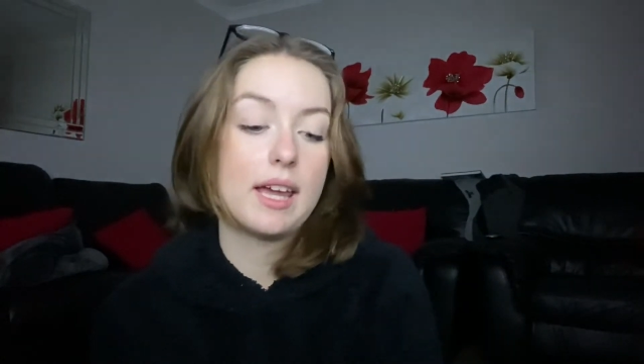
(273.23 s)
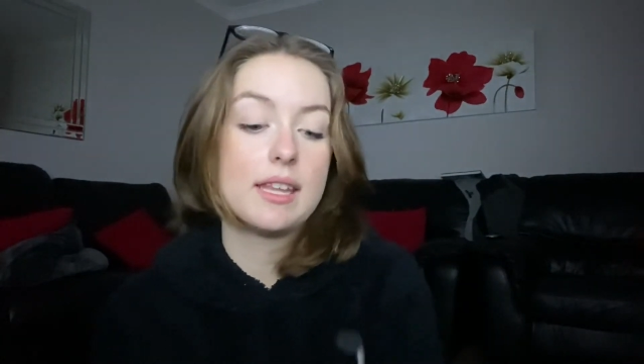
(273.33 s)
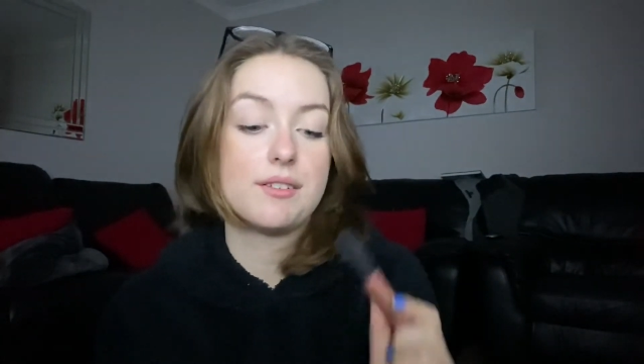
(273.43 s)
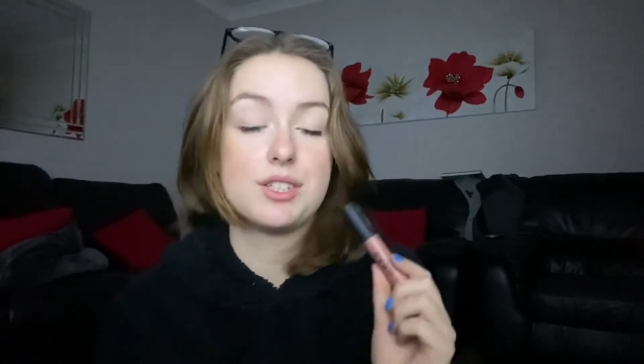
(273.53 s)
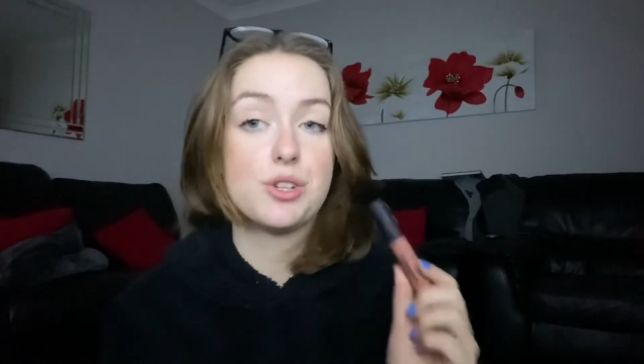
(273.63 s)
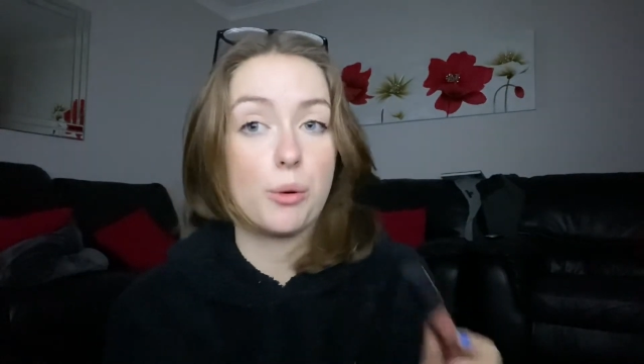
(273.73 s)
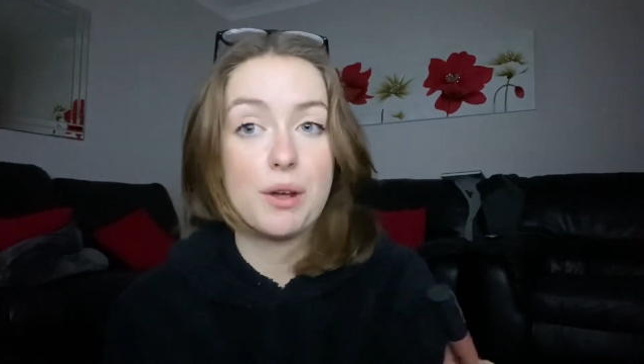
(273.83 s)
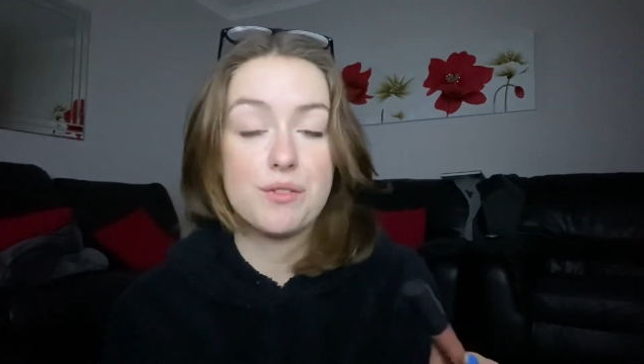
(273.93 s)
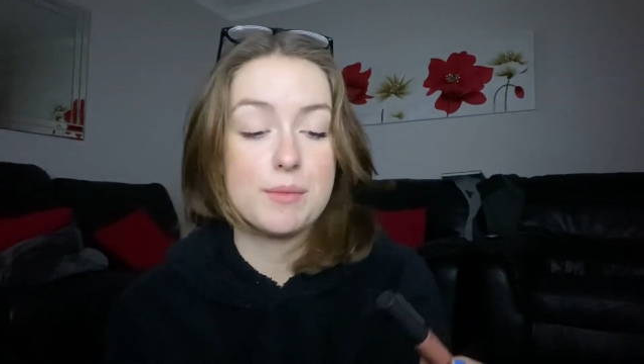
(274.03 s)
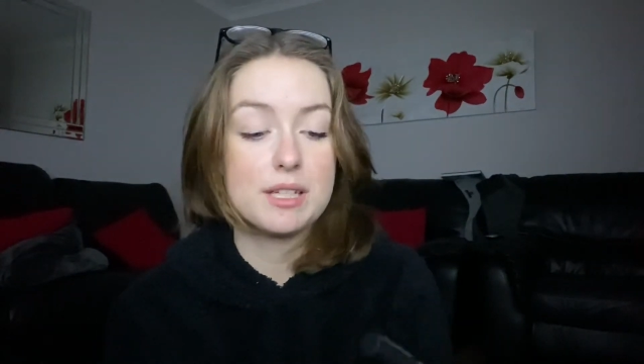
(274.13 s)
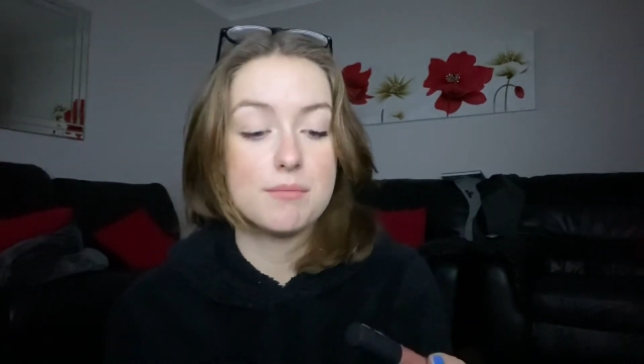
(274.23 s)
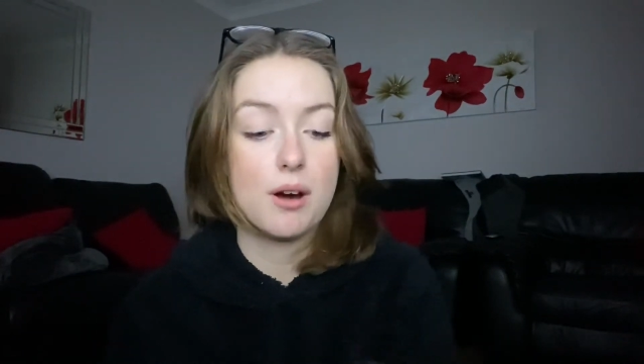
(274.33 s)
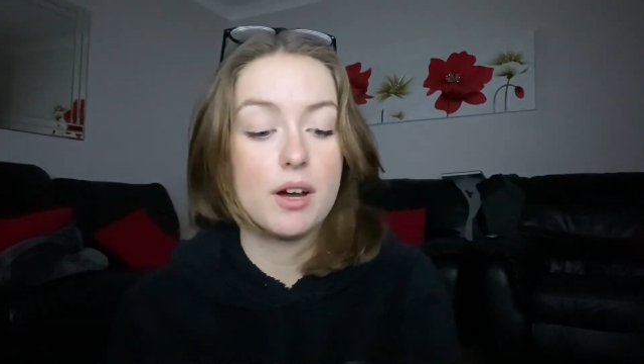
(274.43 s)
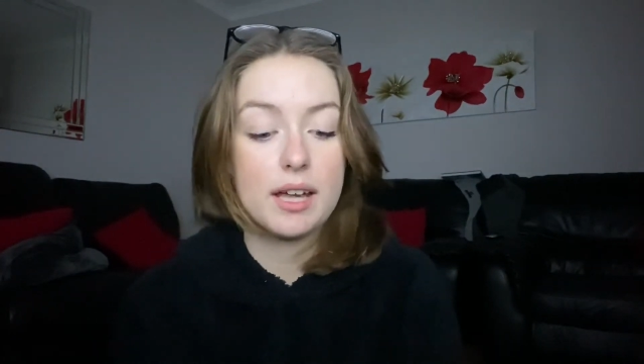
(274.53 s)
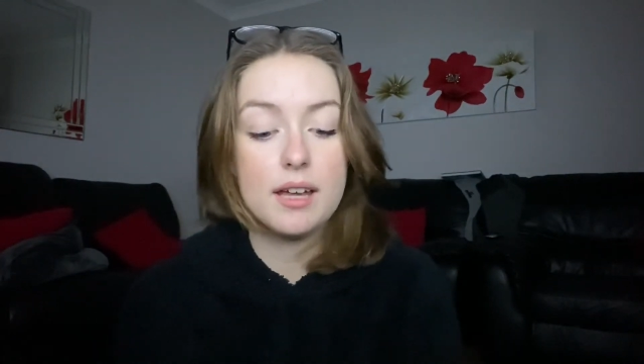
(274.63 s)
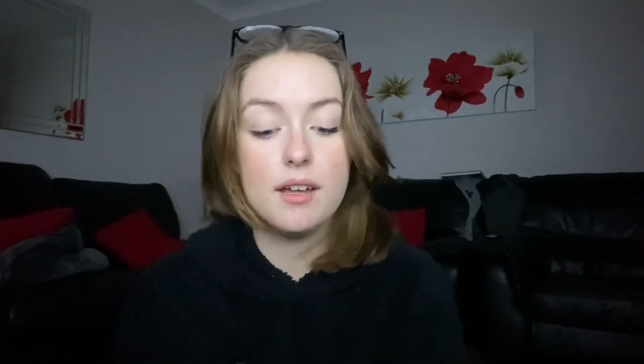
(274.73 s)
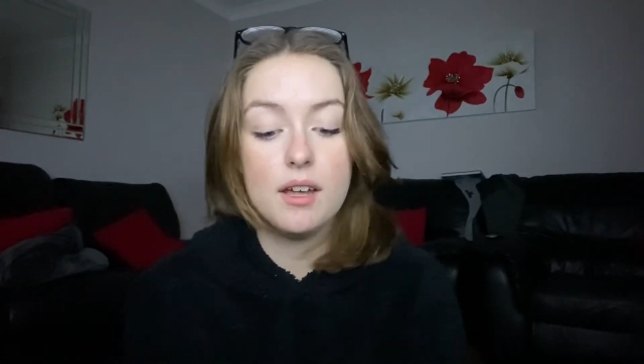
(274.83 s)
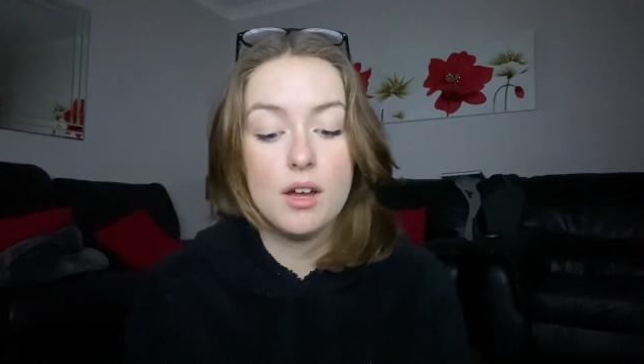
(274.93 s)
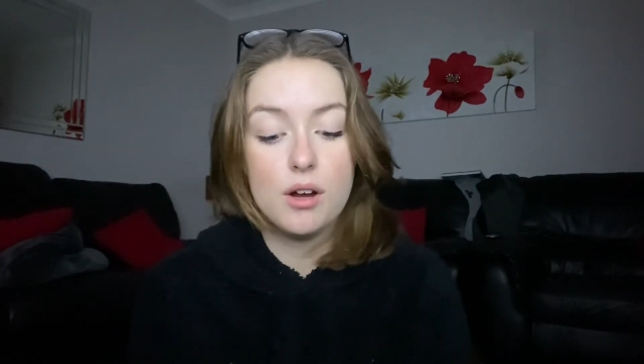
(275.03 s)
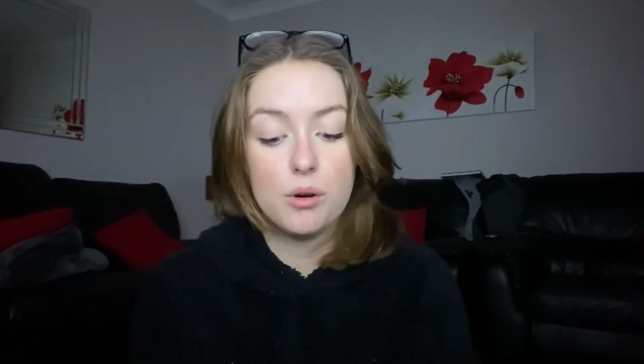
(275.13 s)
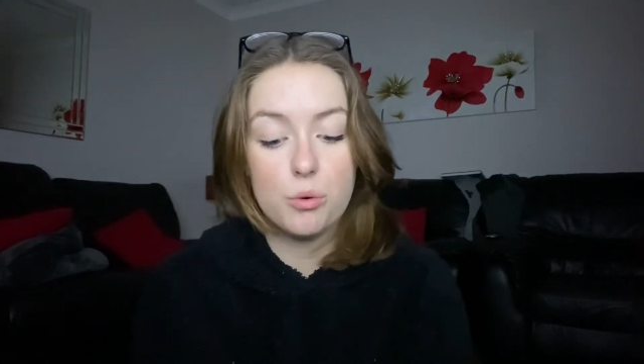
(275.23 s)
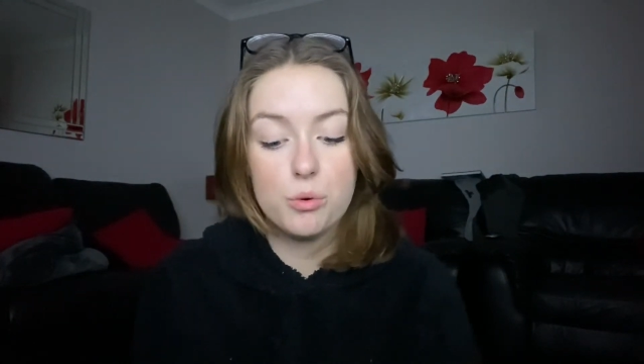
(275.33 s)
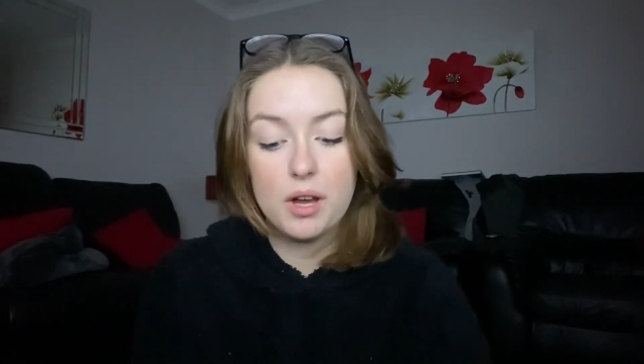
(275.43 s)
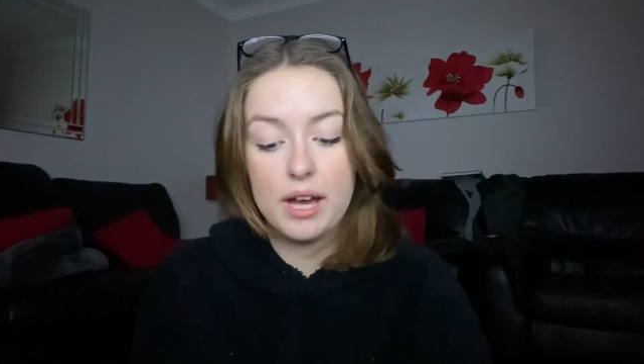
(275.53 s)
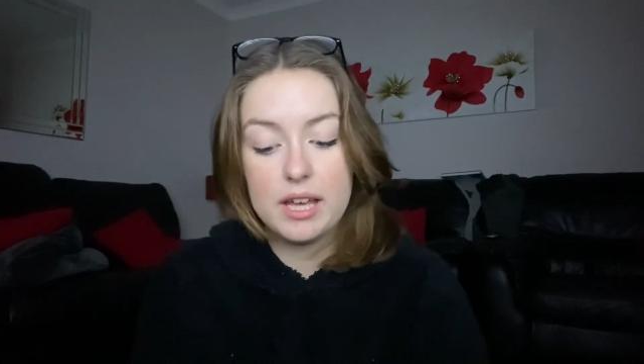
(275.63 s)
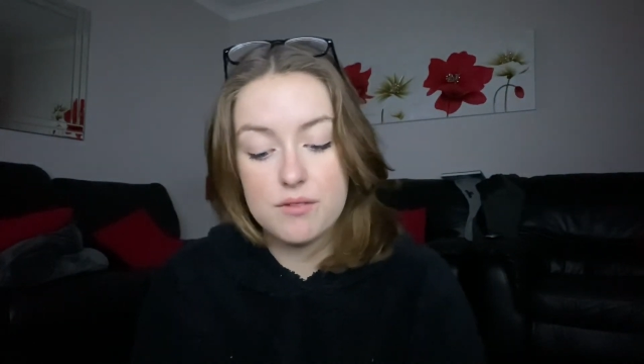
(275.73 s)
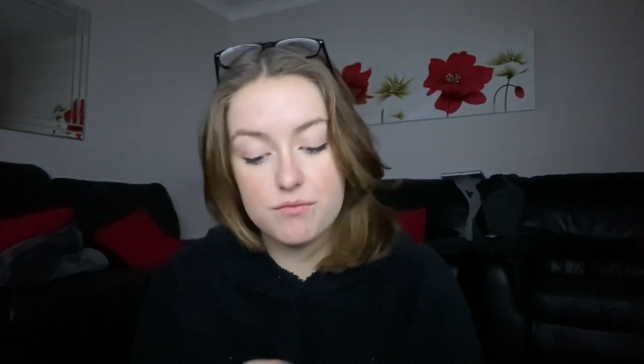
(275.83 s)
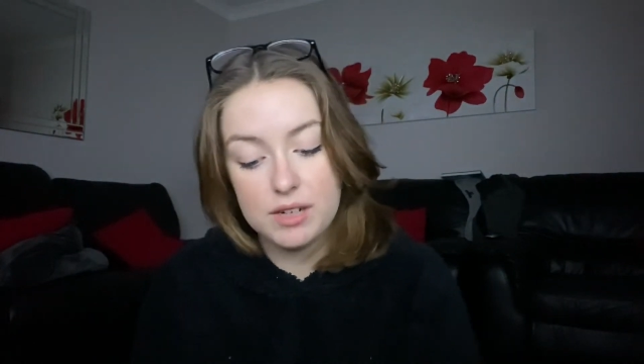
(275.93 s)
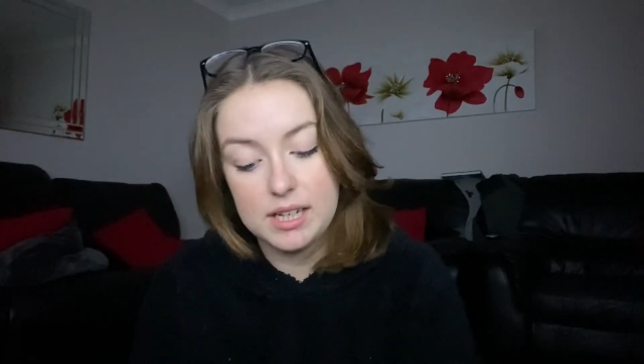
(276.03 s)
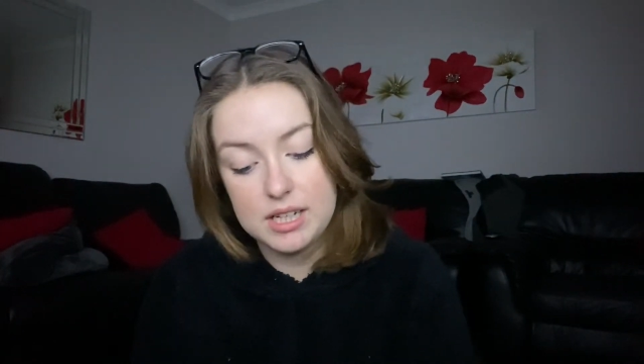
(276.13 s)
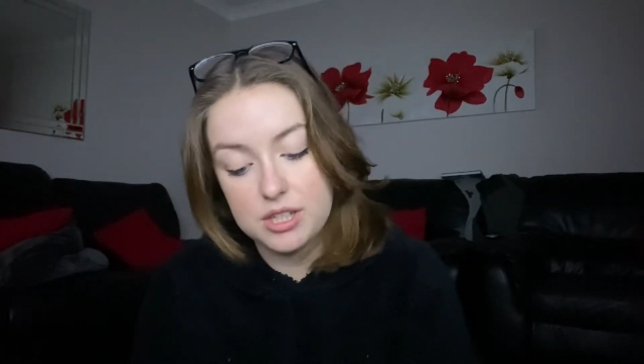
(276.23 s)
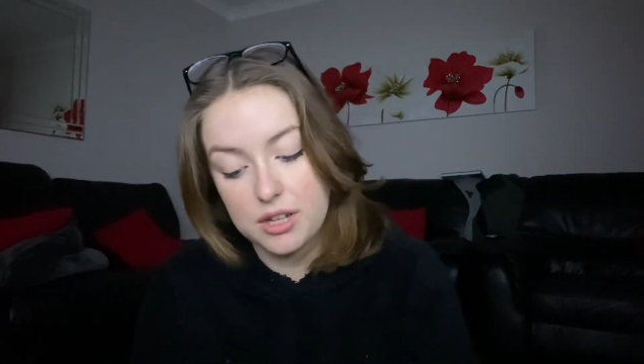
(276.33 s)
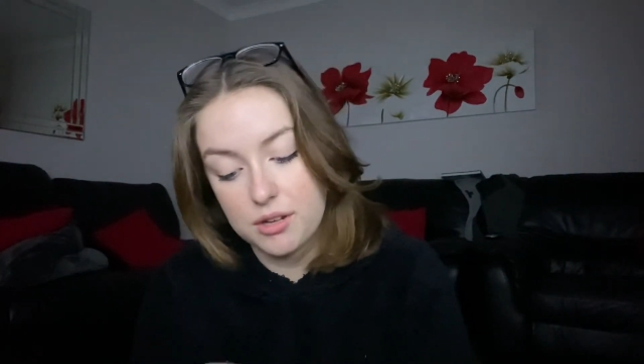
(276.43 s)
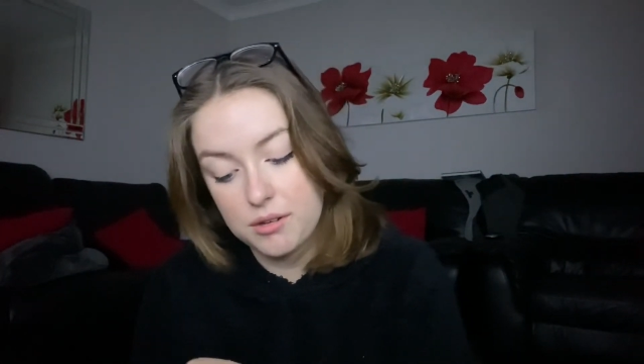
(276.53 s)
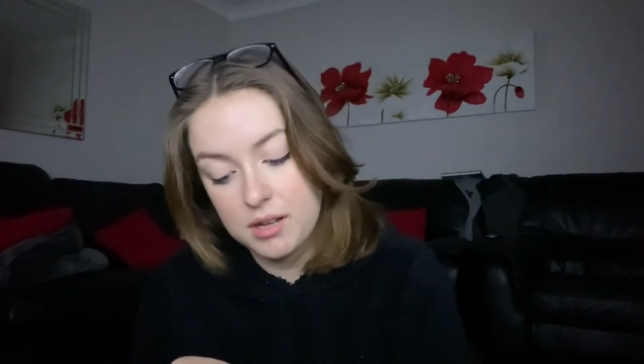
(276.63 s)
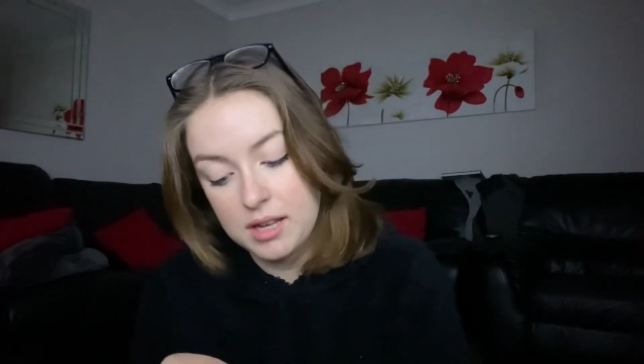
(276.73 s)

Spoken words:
There is no way for me to mark it. All that I can really do